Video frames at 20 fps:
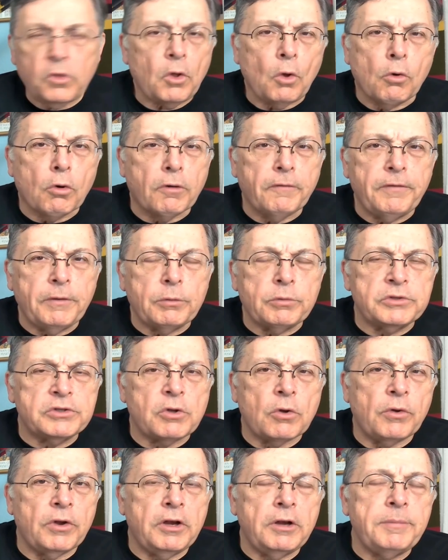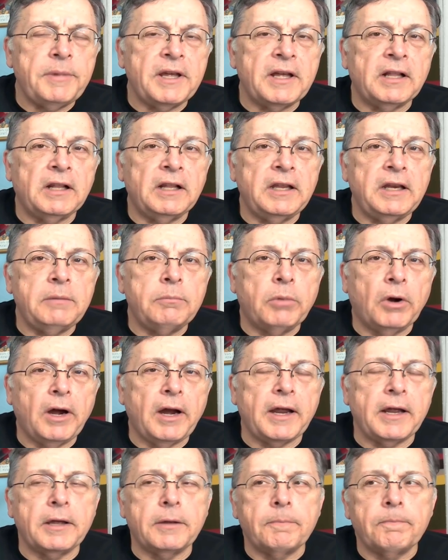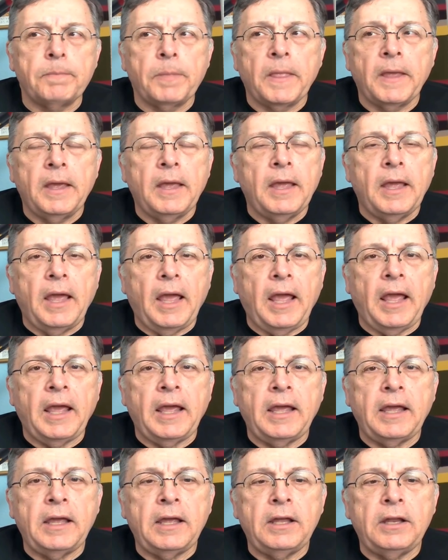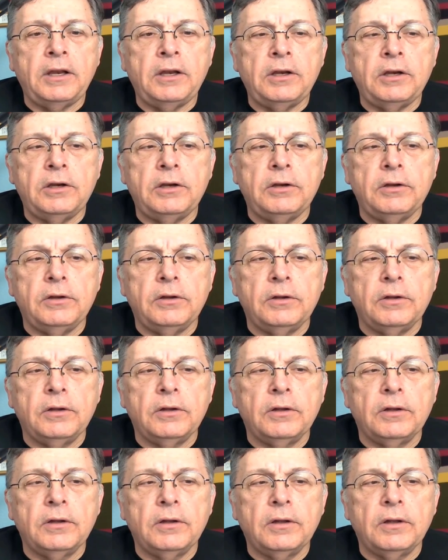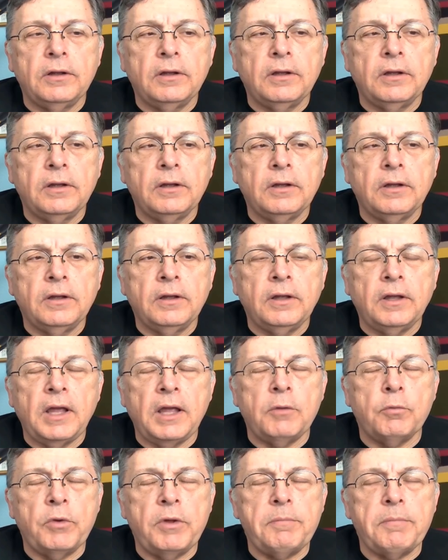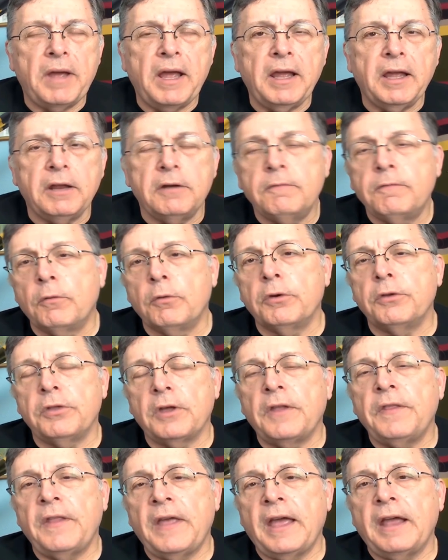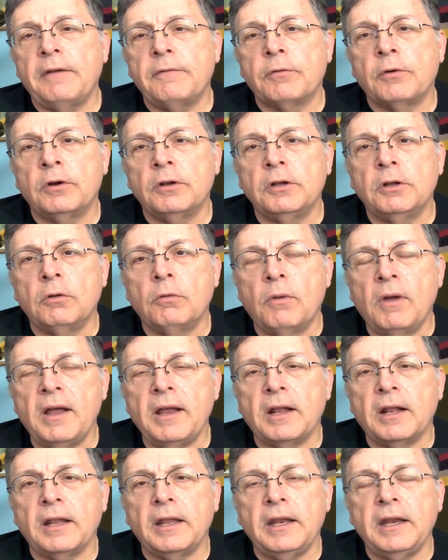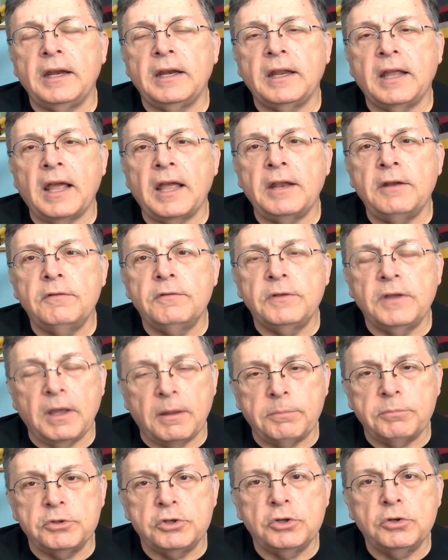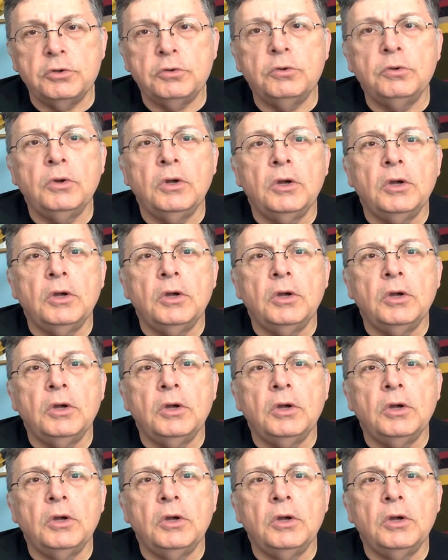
or if it was going to be a clean break. And it went back and forth on that for a little while and it kind of kept you